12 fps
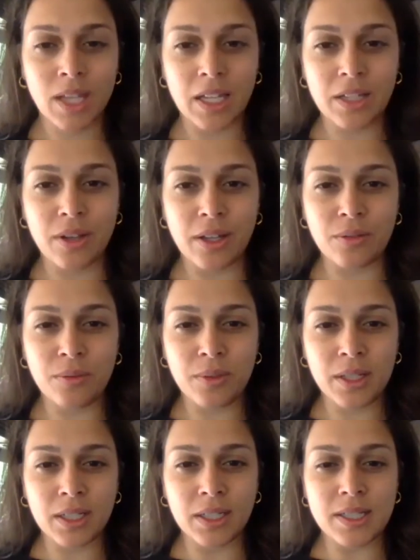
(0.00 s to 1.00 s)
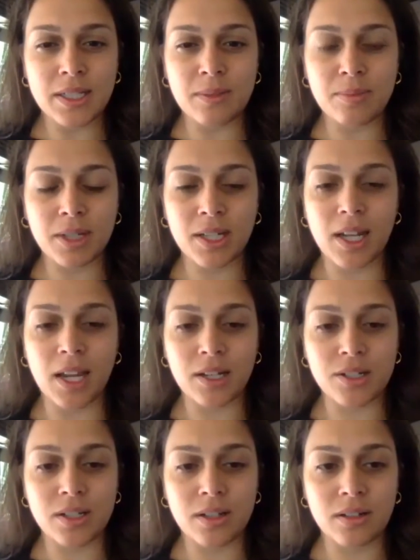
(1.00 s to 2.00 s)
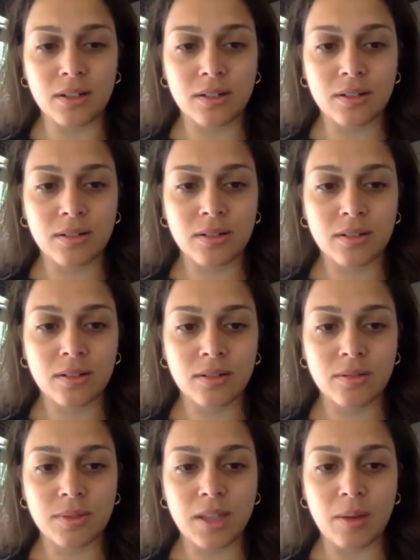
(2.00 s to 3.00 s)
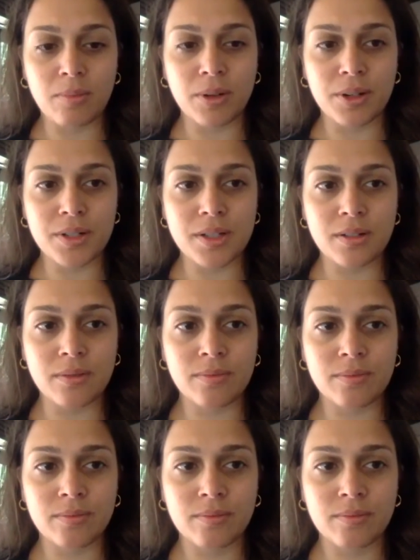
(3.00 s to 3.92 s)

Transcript: and you had a really deep connection. with that person.